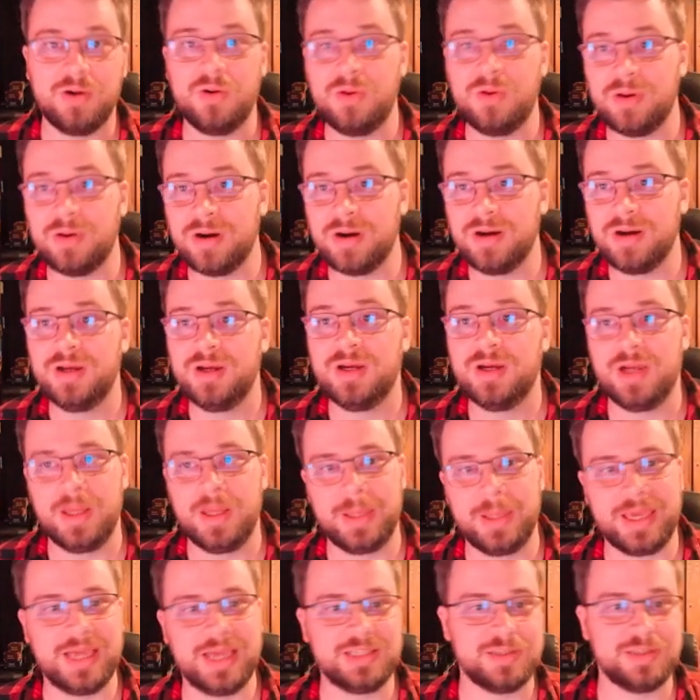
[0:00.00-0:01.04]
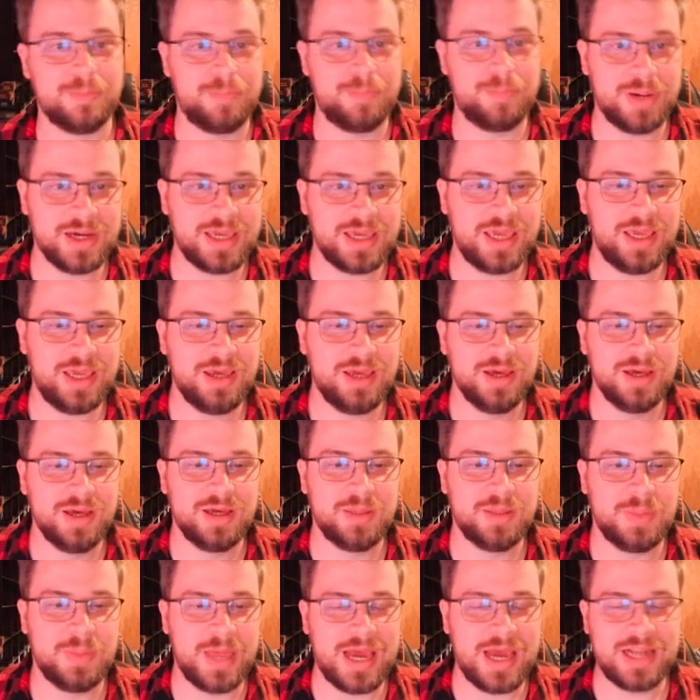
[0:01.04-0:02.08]
Or, in the case of Buggy,
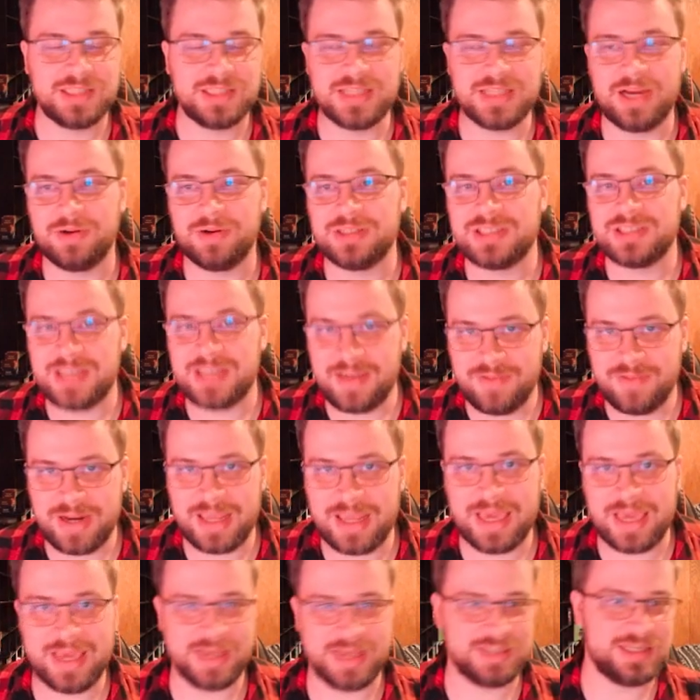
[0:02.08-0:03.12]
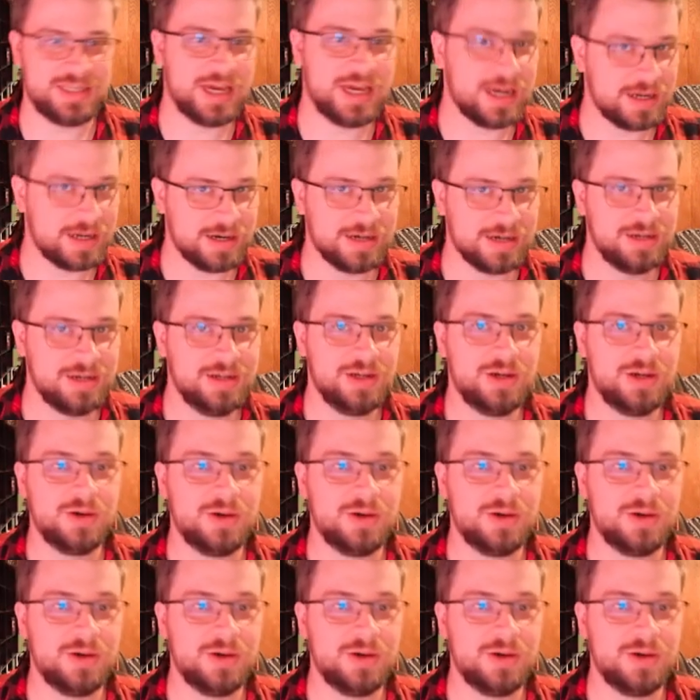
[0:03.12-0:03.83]
that is now a 7k attacker.